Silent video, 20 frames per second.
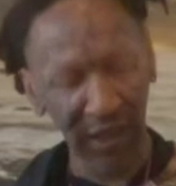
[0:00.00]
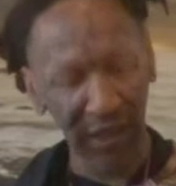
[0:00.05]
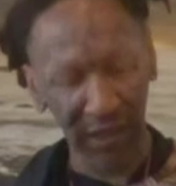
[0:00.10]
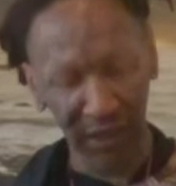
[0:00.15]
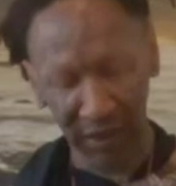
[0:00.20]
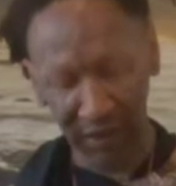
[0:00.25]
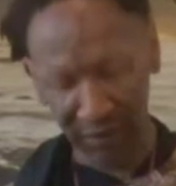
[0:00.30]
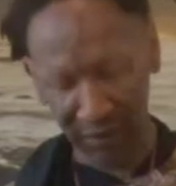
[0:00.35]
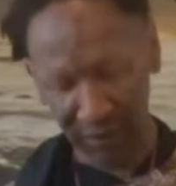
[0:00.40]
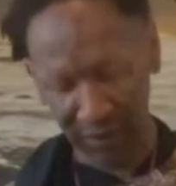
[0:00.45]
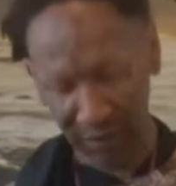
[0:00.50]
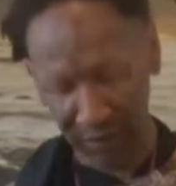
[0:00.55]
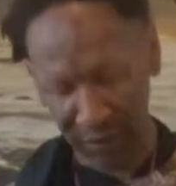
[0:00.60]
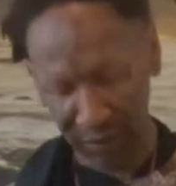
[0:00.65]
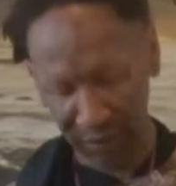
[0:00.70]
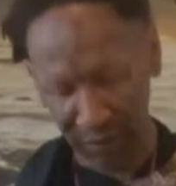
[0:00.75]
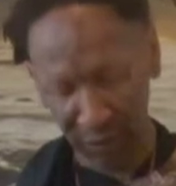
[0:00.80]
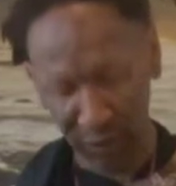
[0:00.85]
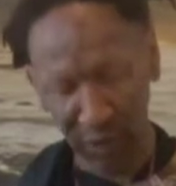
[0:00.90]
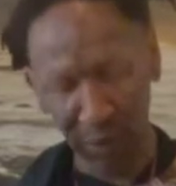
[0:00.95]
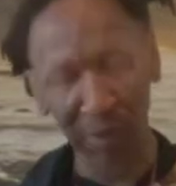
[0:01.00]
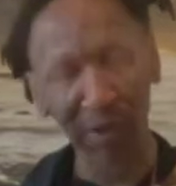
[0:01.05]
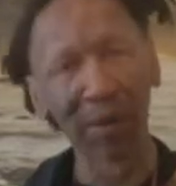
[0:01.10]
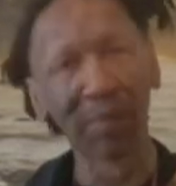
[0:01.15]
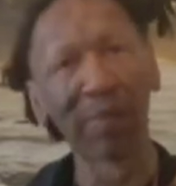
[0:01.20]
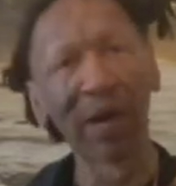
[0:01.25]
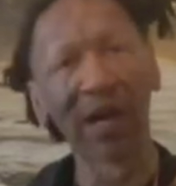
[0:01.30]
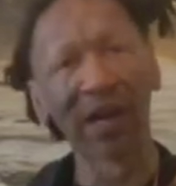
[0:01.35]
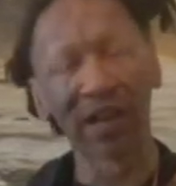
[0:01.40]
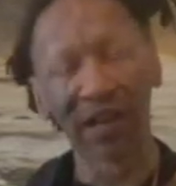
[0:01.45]
And when I'm
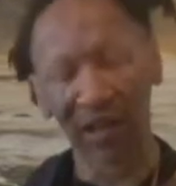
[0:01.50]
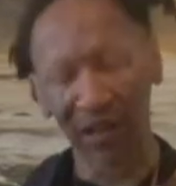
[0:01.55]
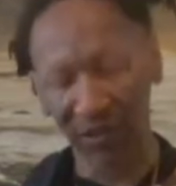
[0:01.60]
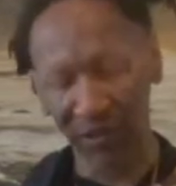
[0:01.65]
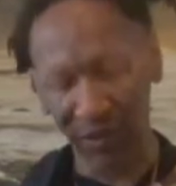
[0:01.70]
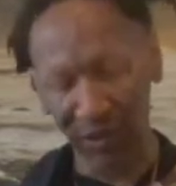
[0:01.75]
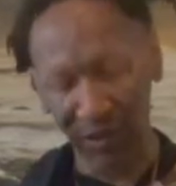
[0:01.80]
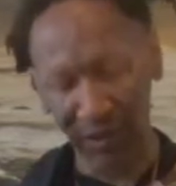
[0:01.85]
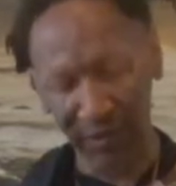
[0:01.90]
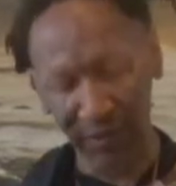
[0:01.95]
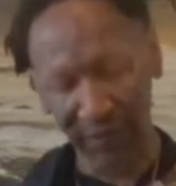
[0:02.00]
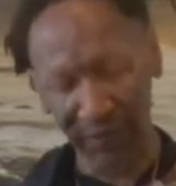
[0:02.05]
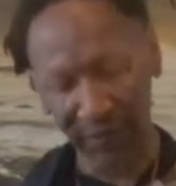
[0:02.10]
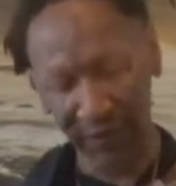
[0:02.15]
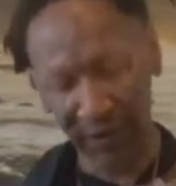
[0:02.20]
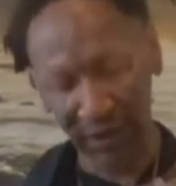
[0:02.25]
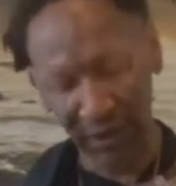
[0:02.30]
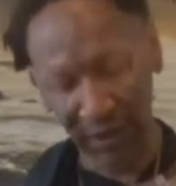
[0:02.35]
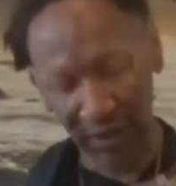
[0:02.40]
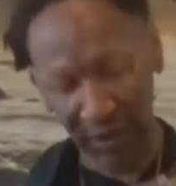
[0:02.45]
in the back country,